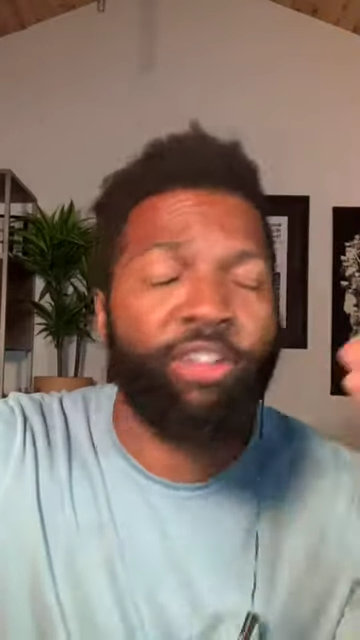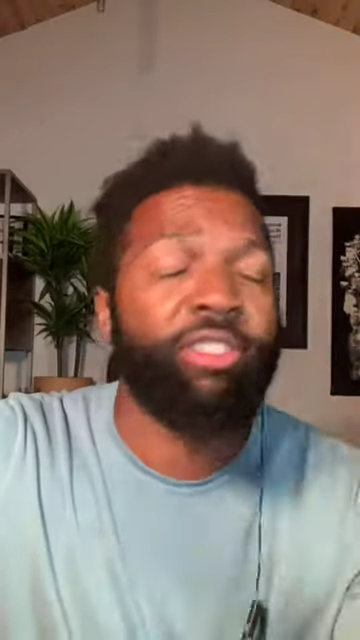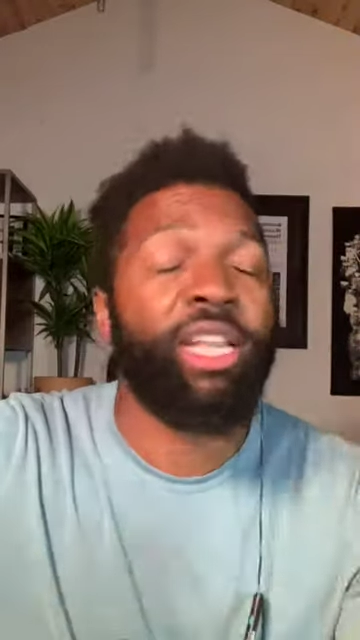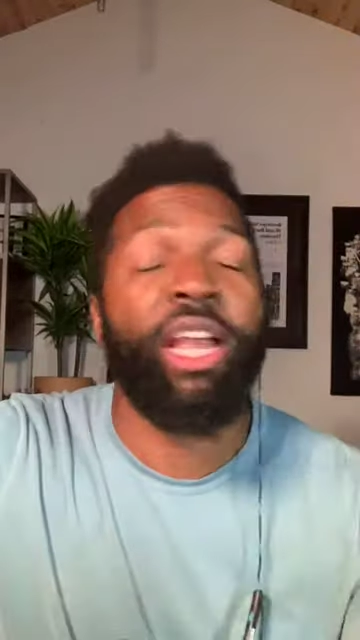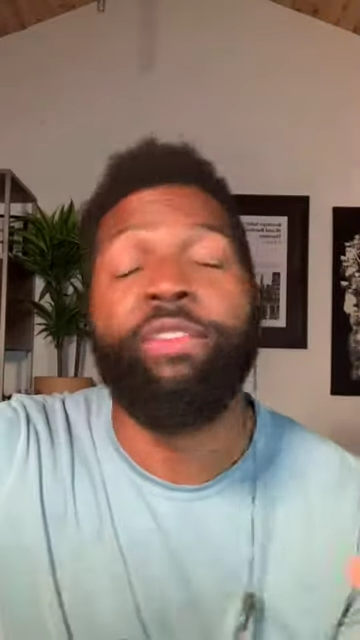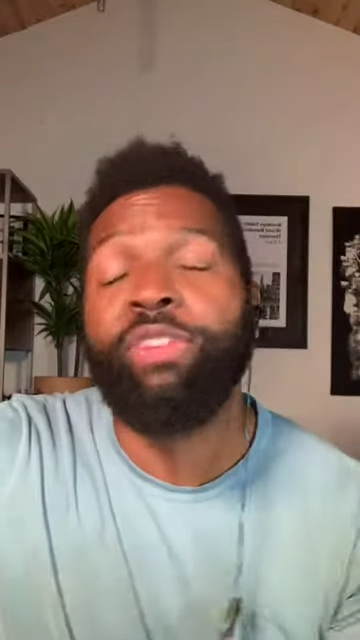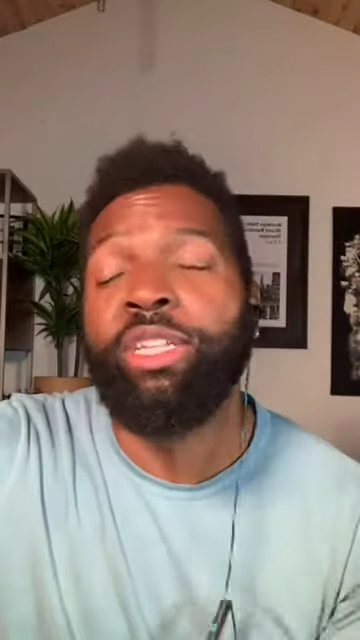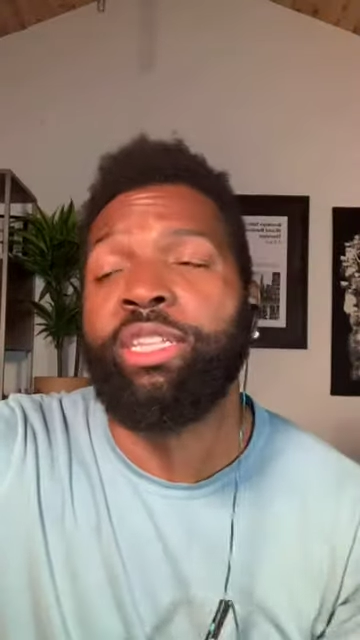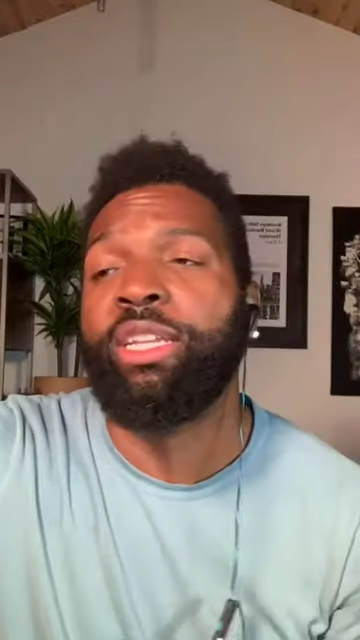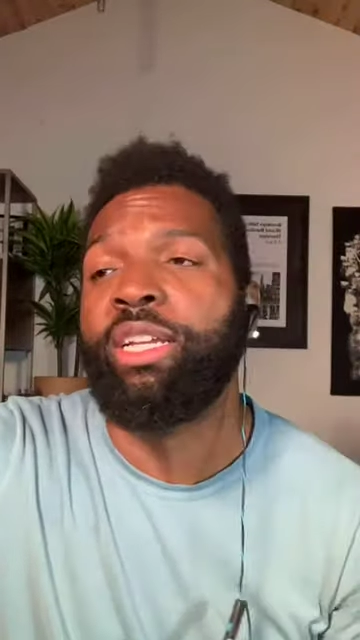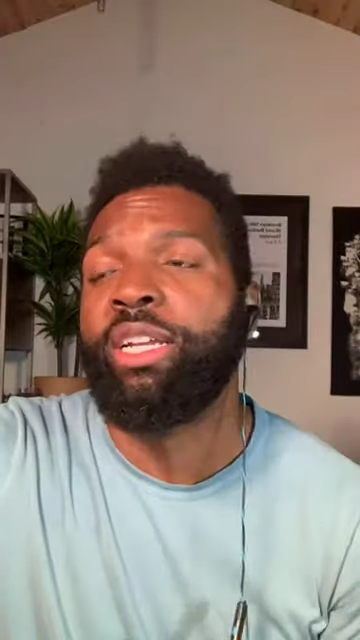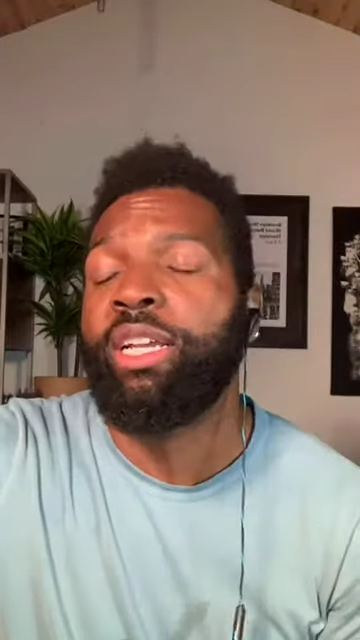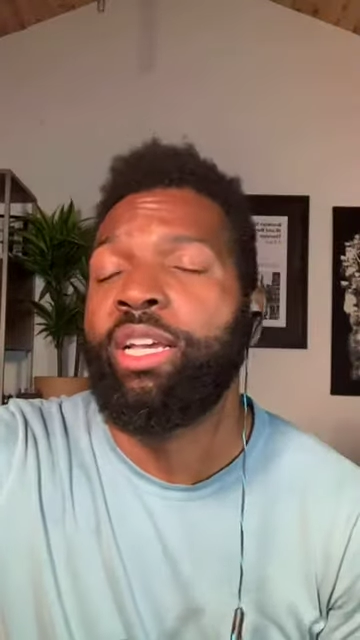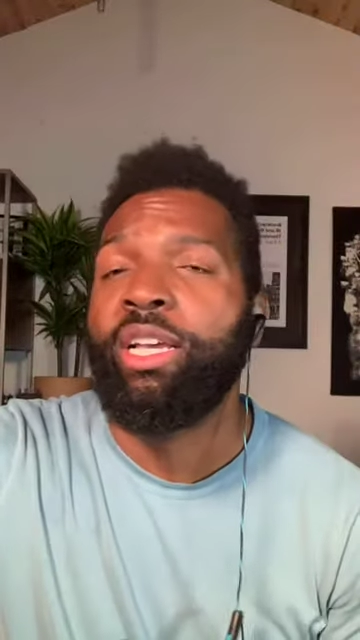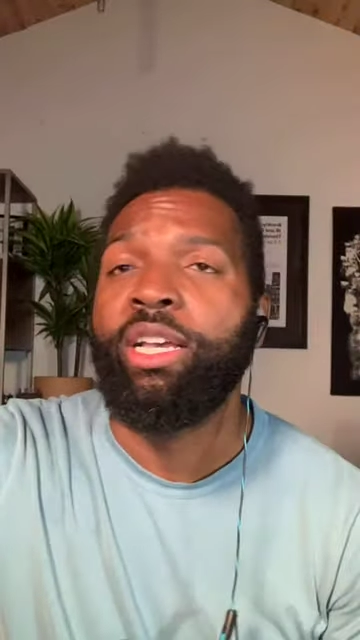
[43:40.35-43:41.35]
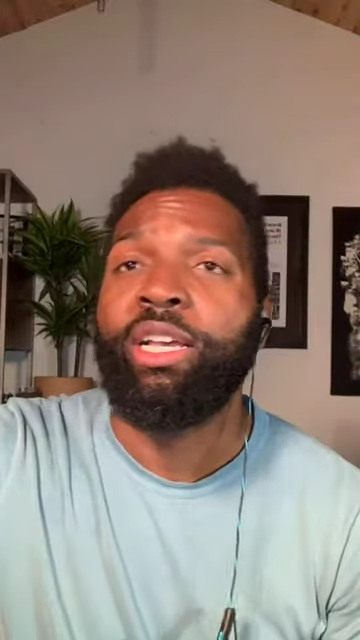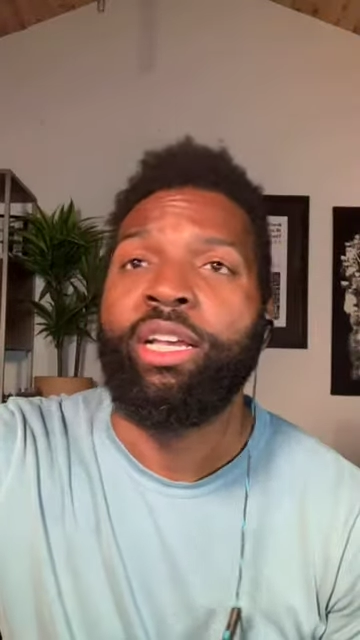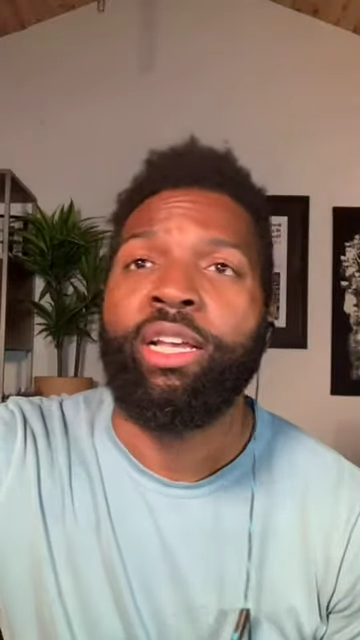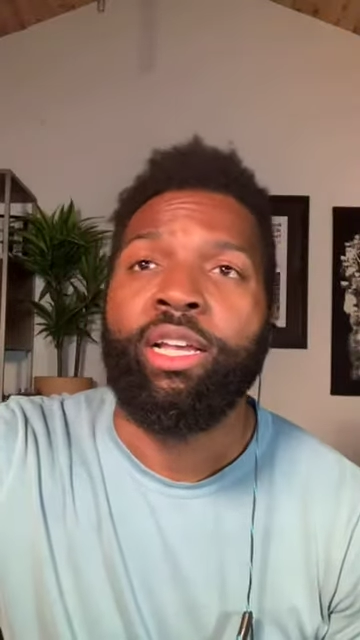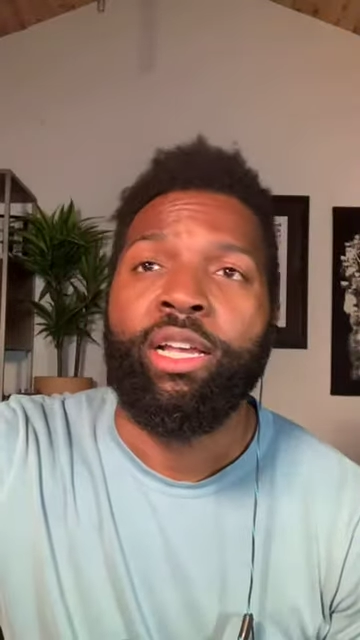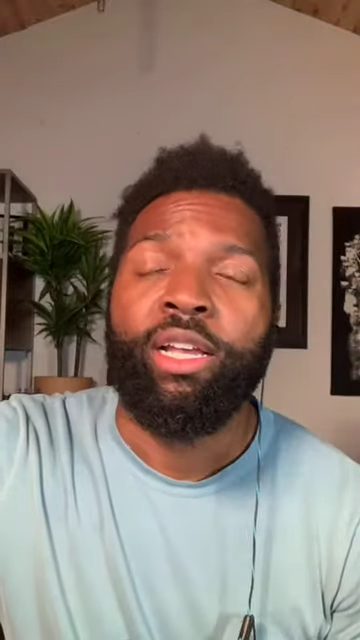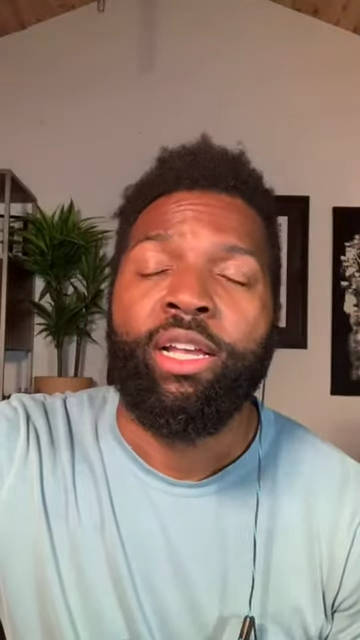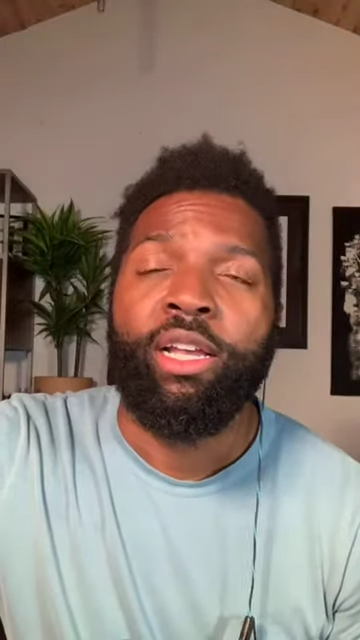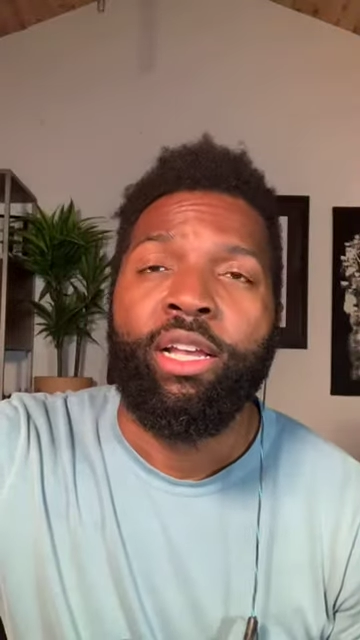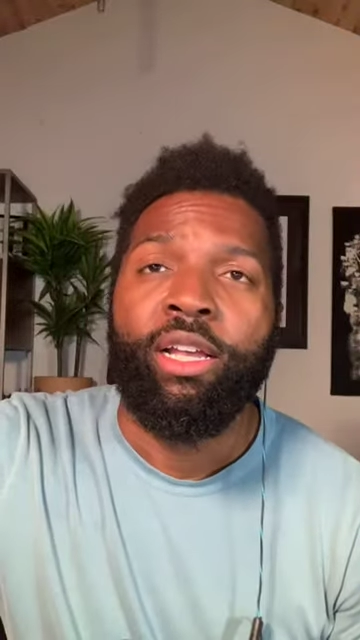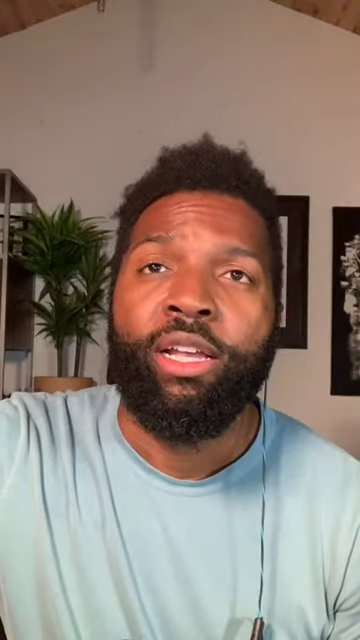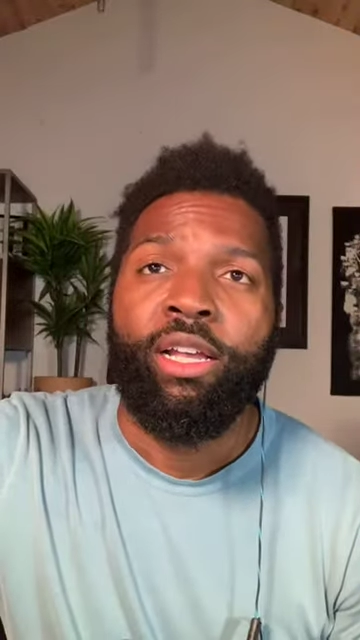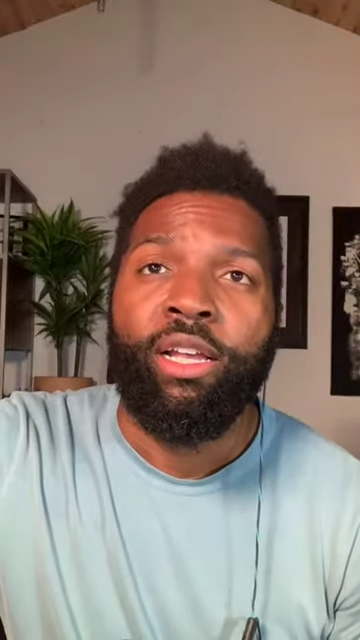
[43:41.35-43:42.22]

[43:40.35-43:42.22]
But qualified immunity is one of those